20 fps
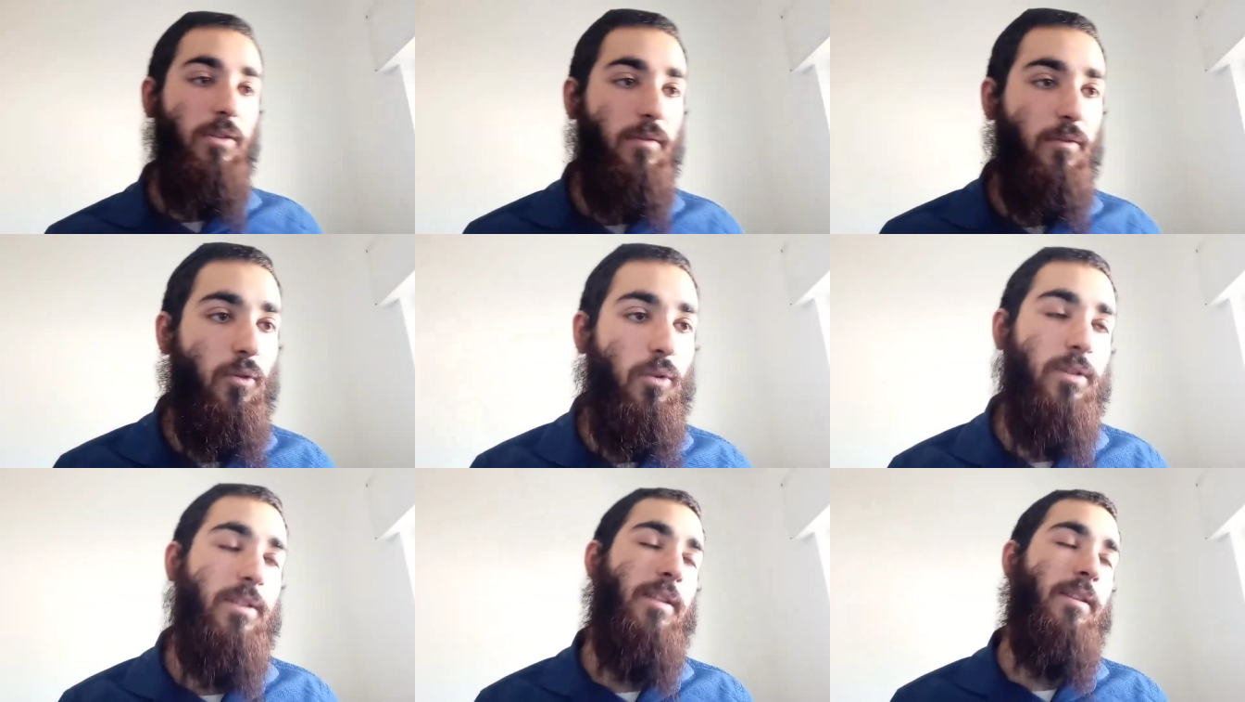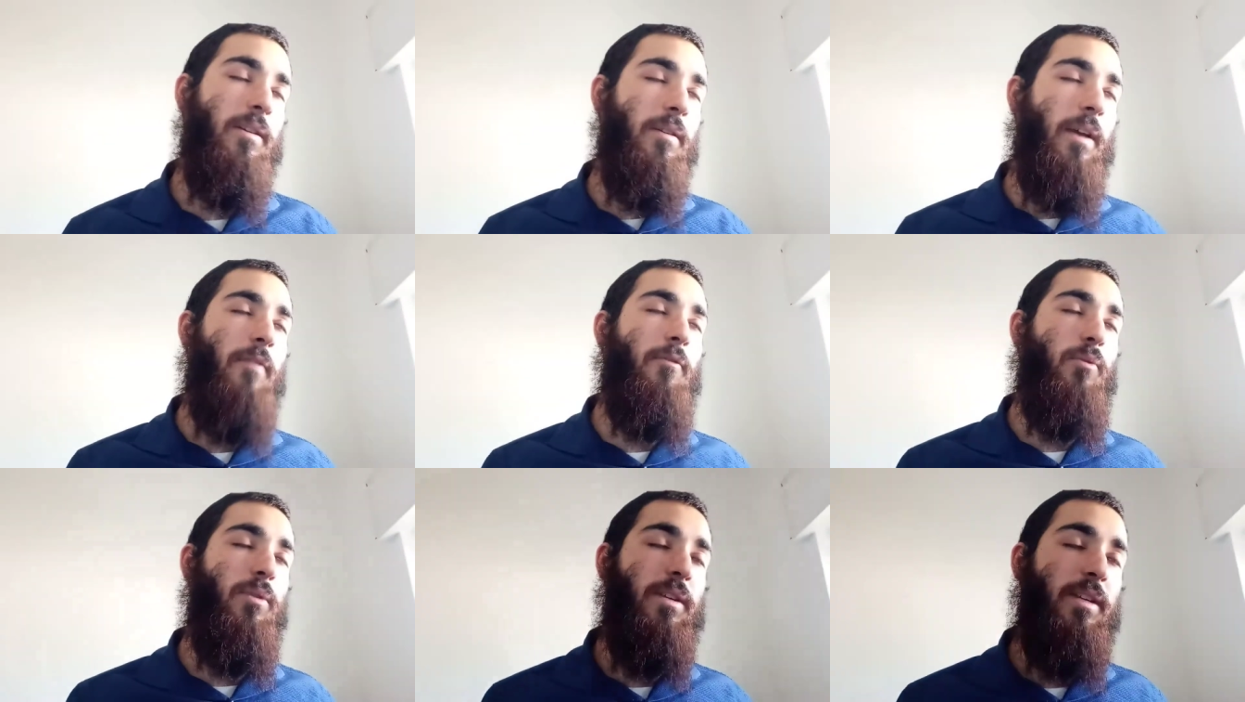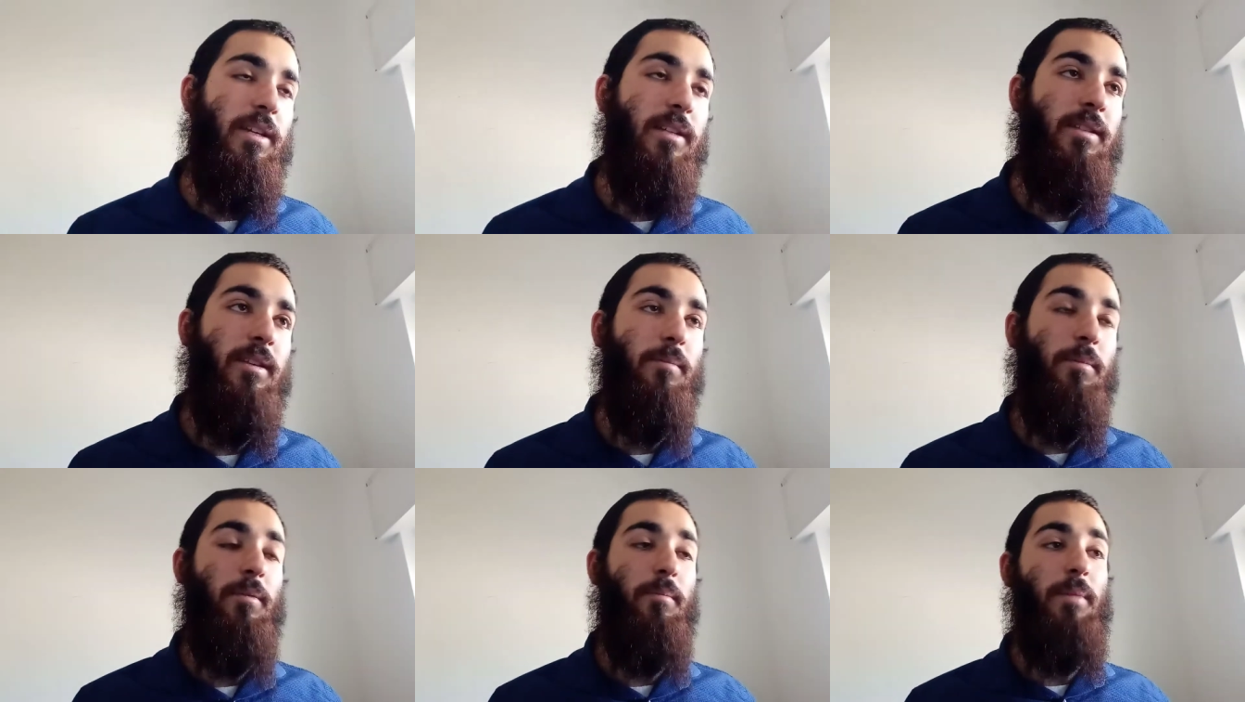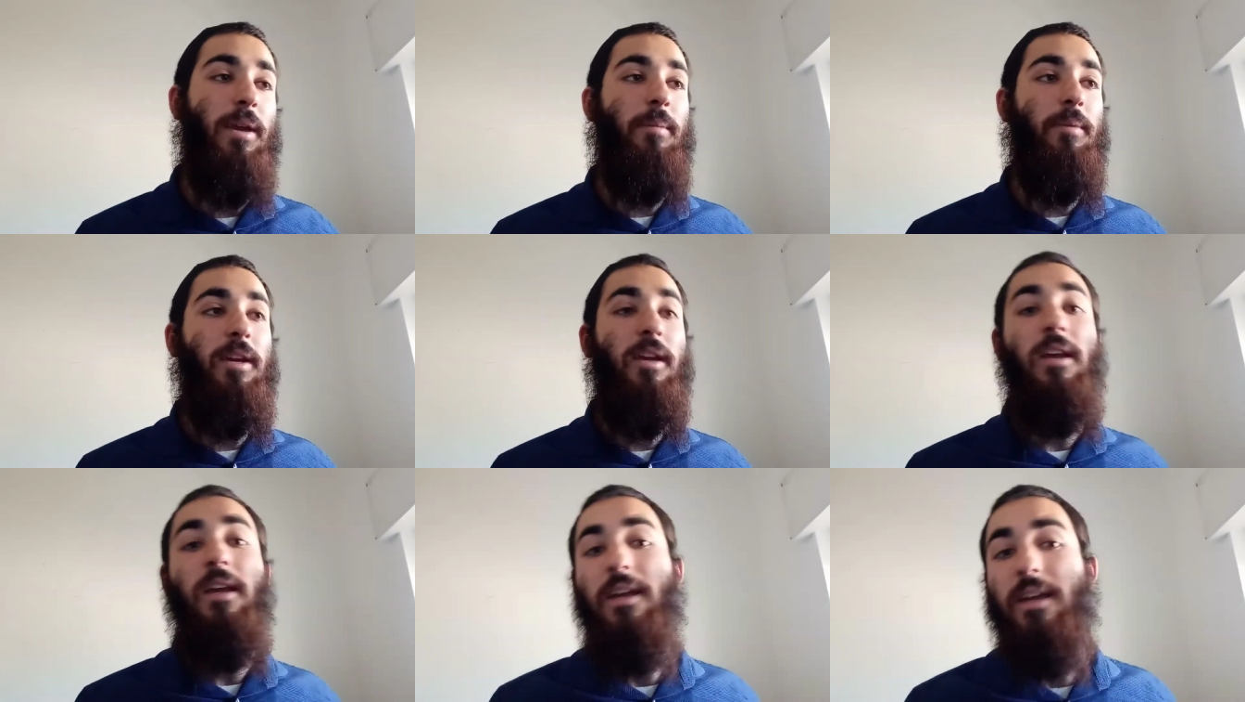Of course, everyone needs it, but
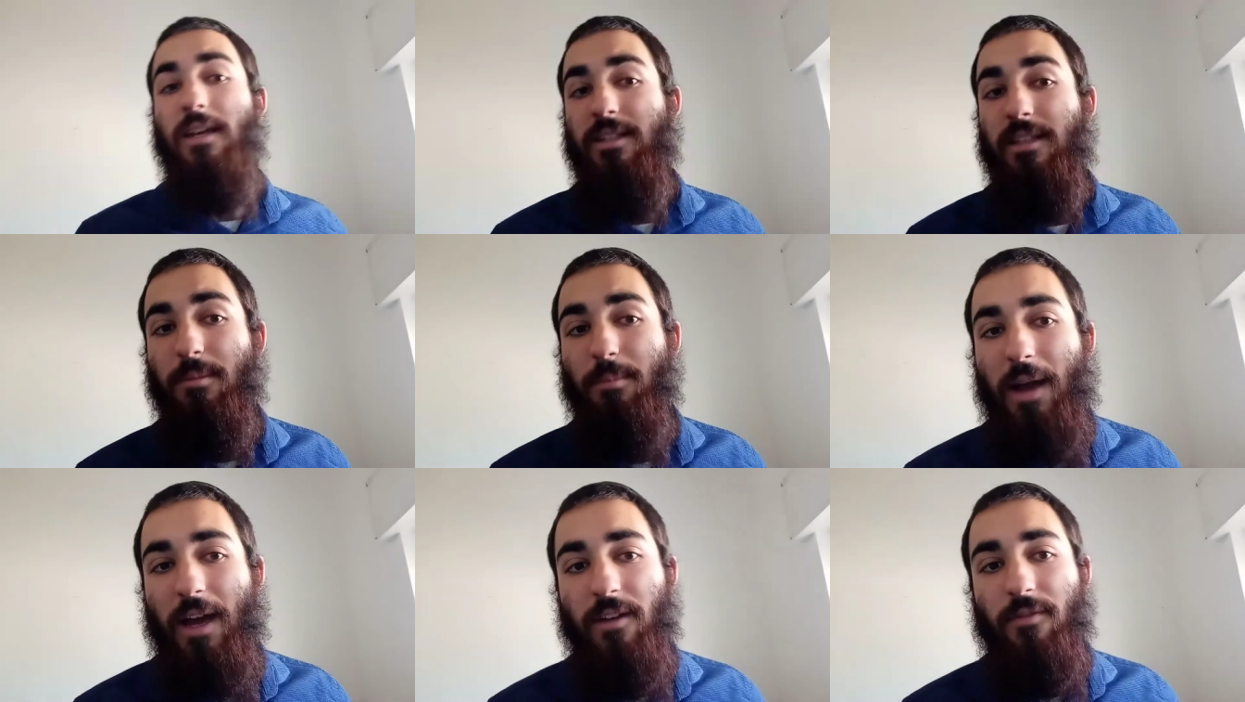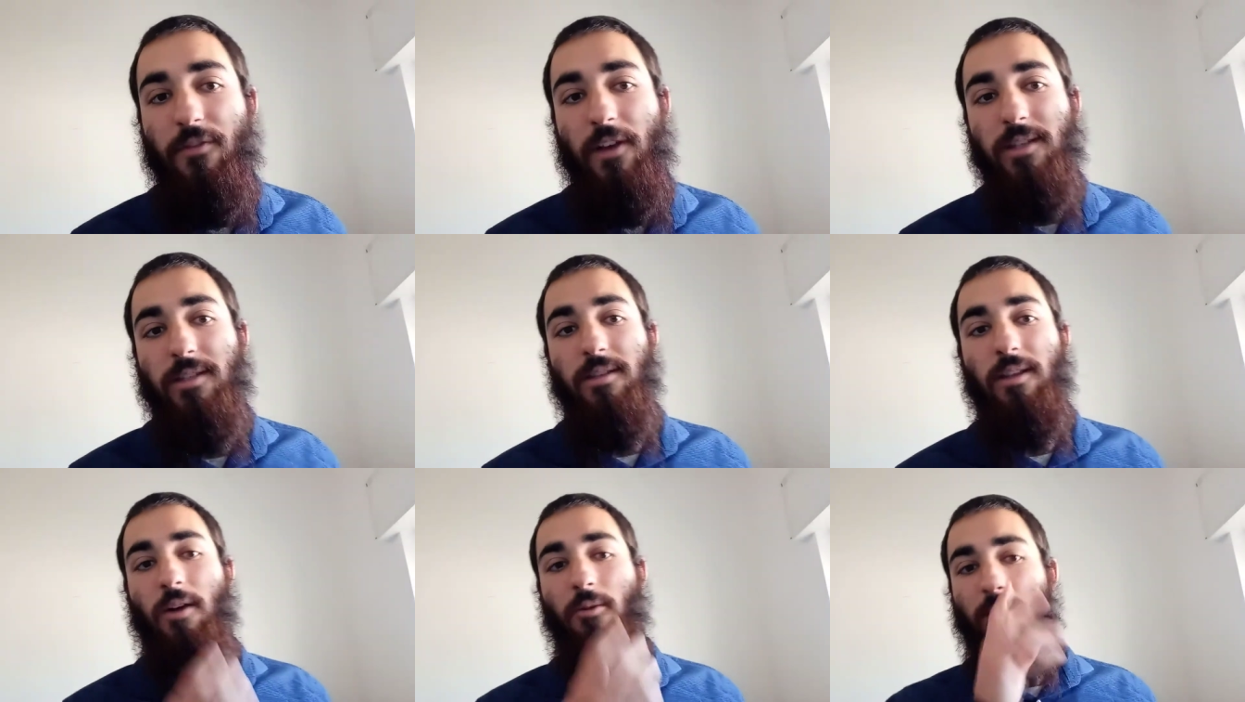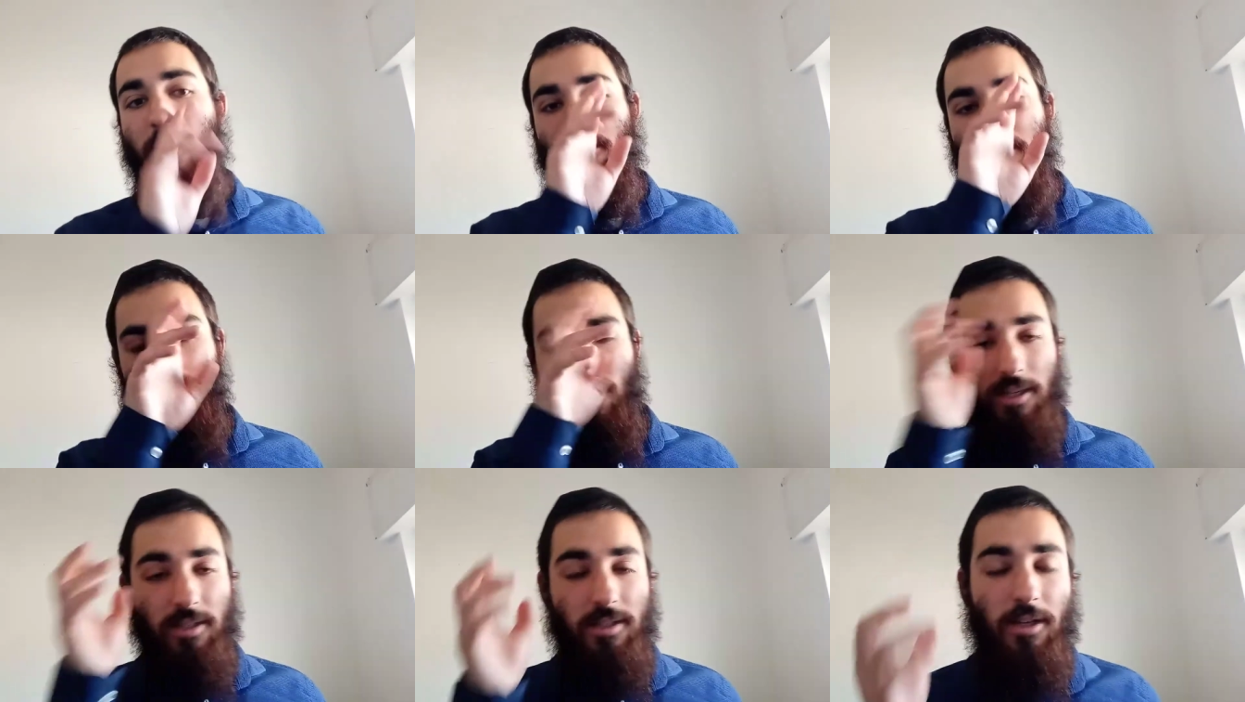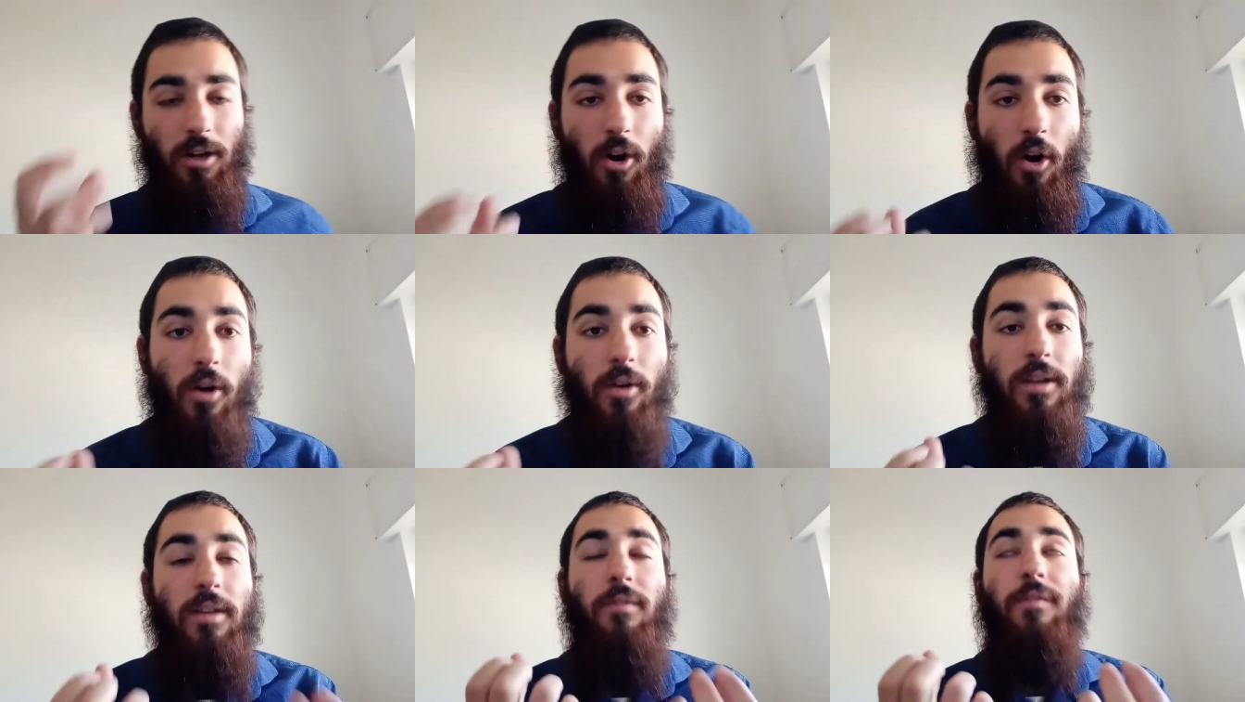maybe it didn't manifest in that way because they
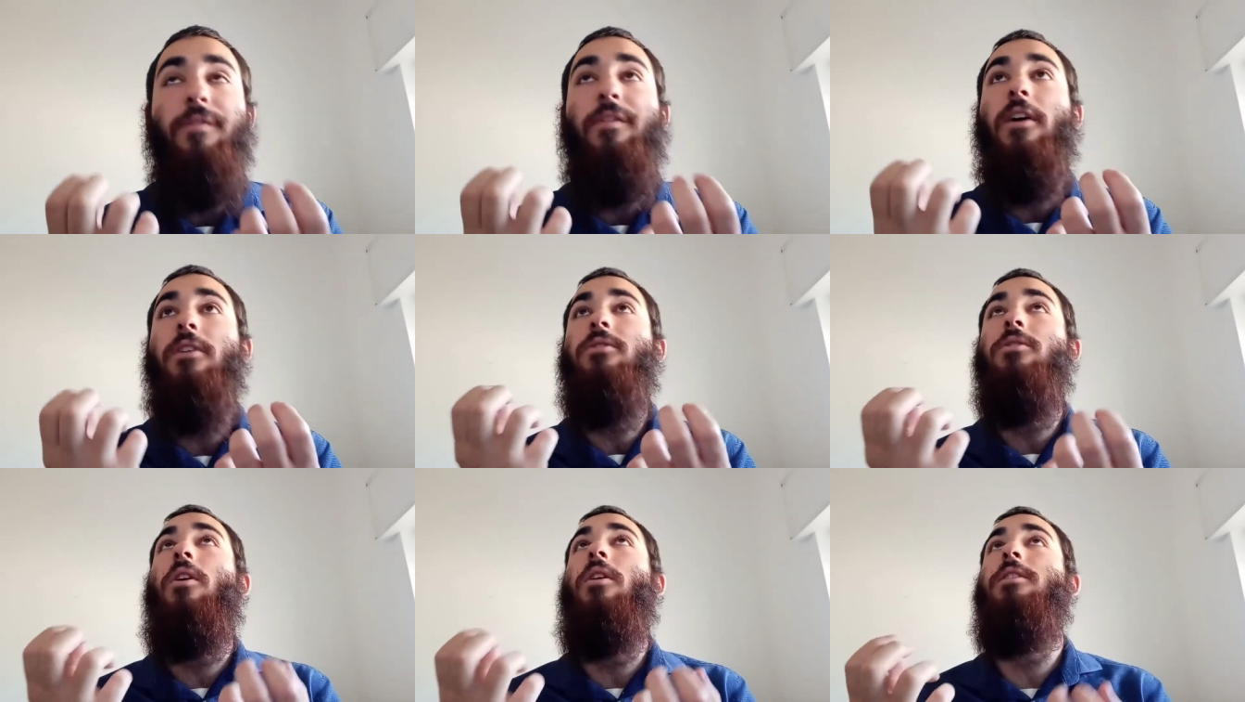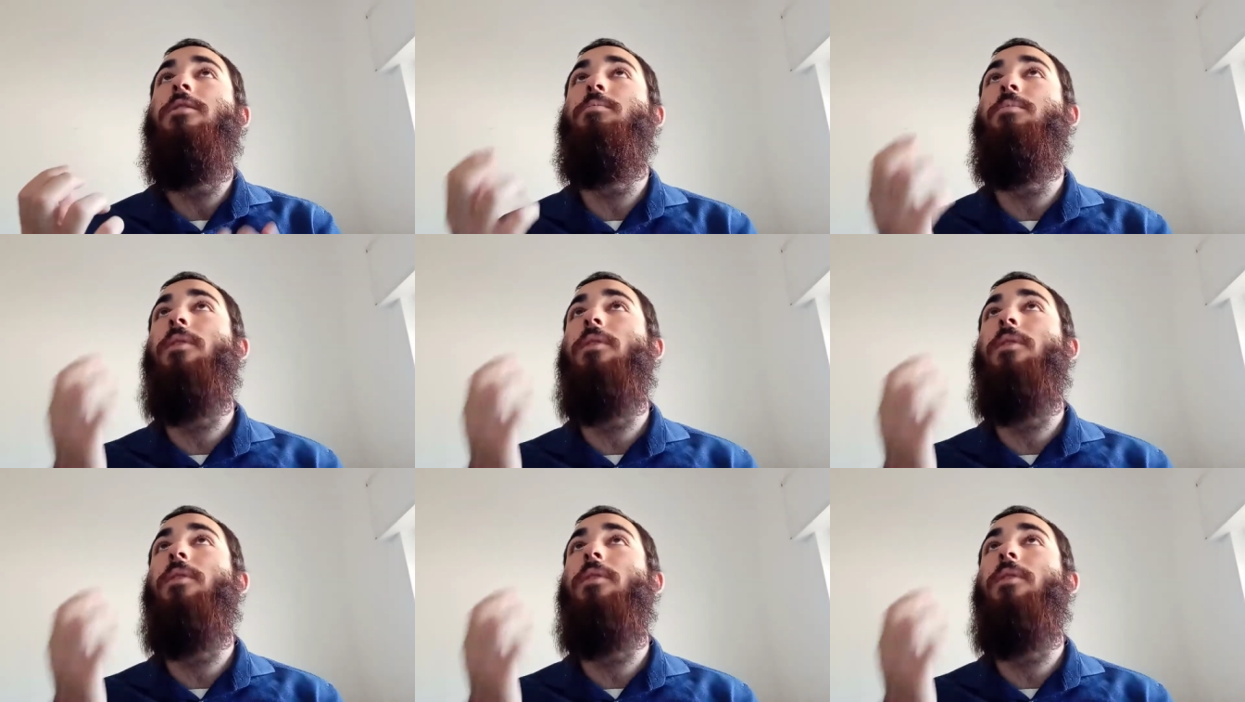already felt God's